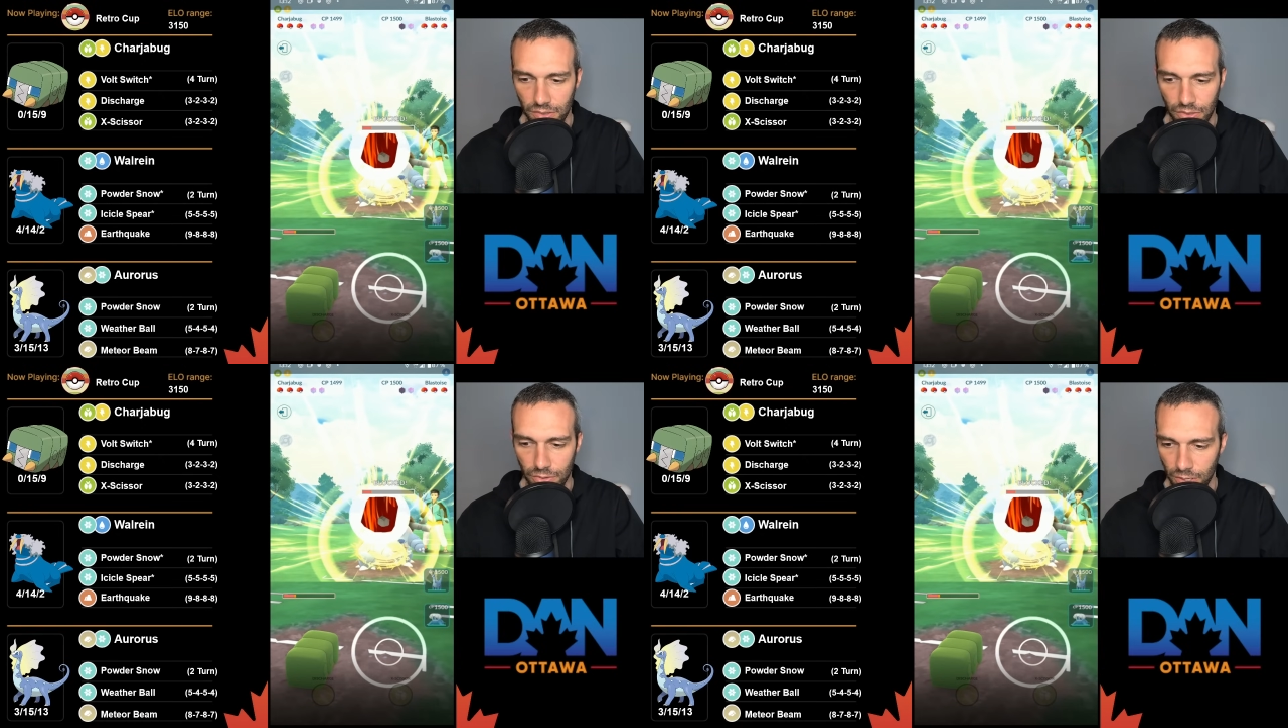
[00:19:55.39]

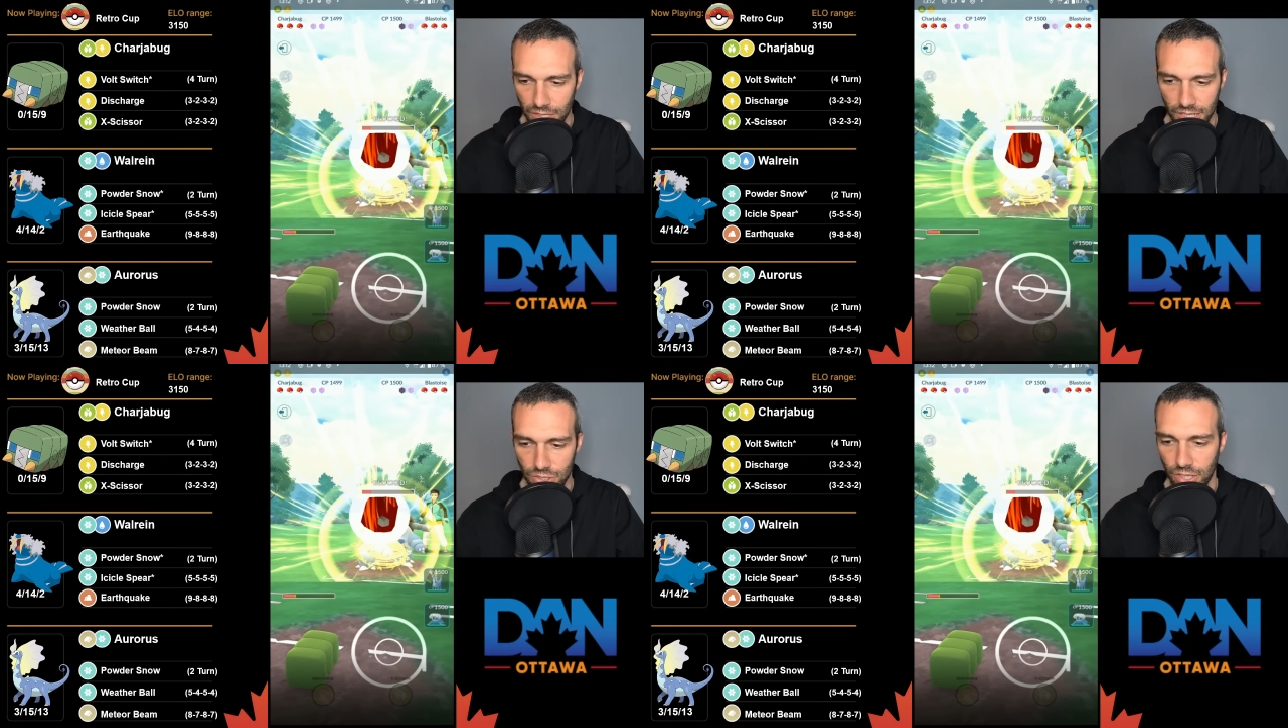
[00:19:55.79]
throw the
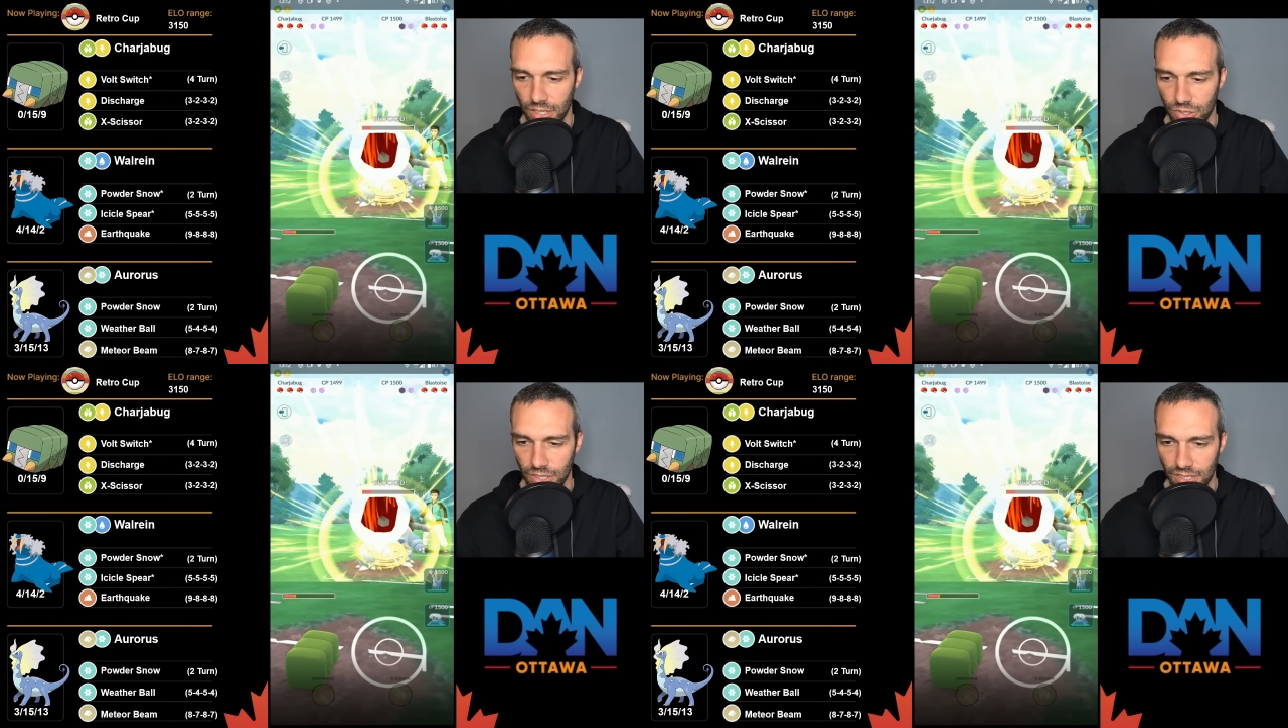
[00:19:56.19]

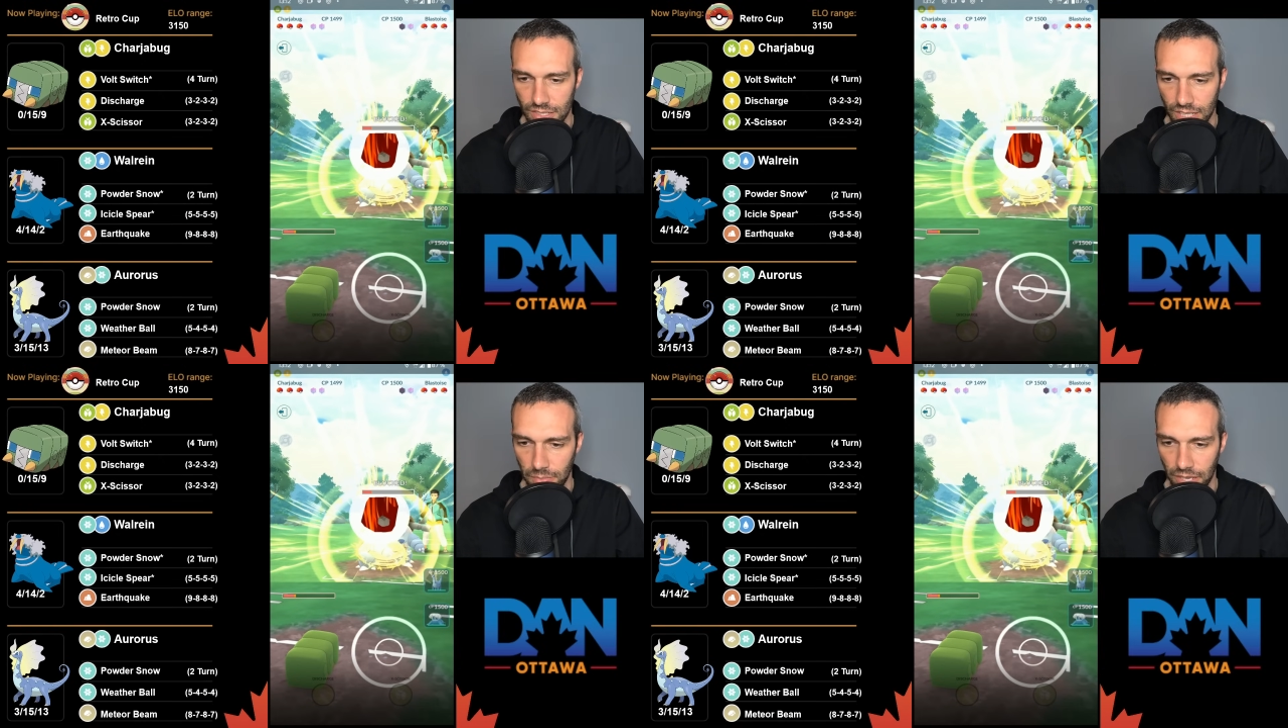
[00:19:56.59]
discharge.
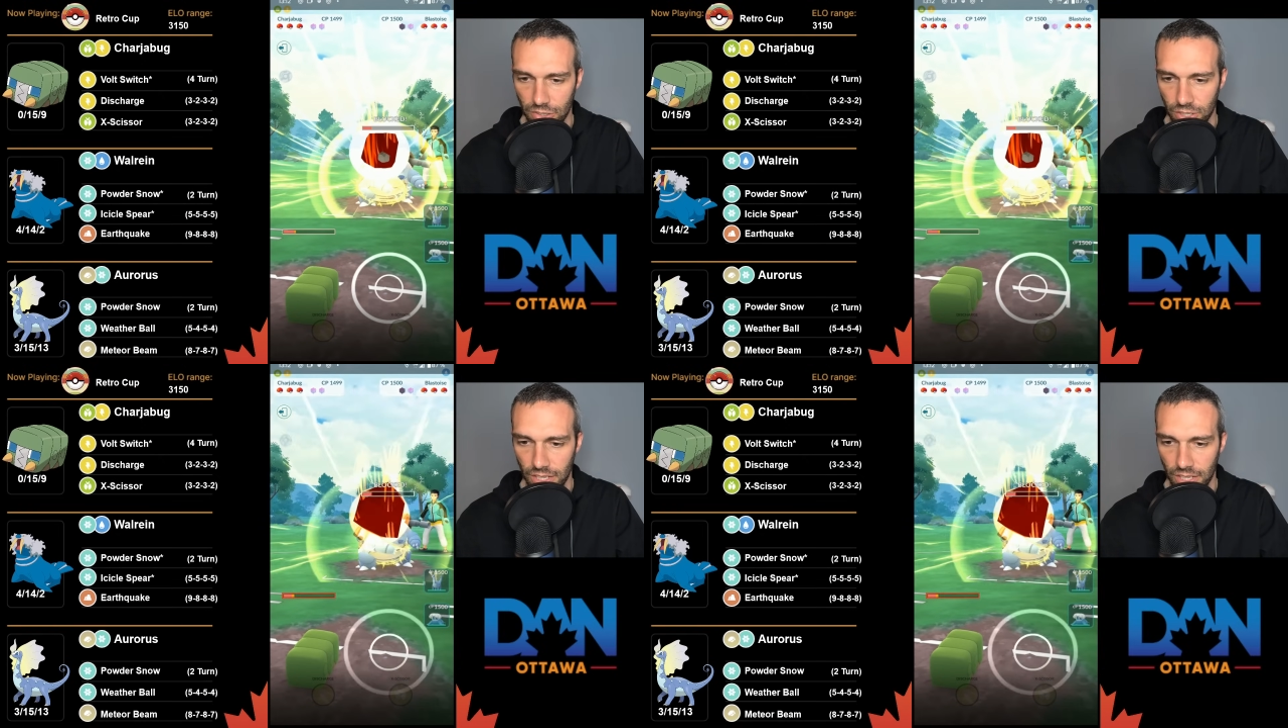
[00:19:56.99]
Same energy.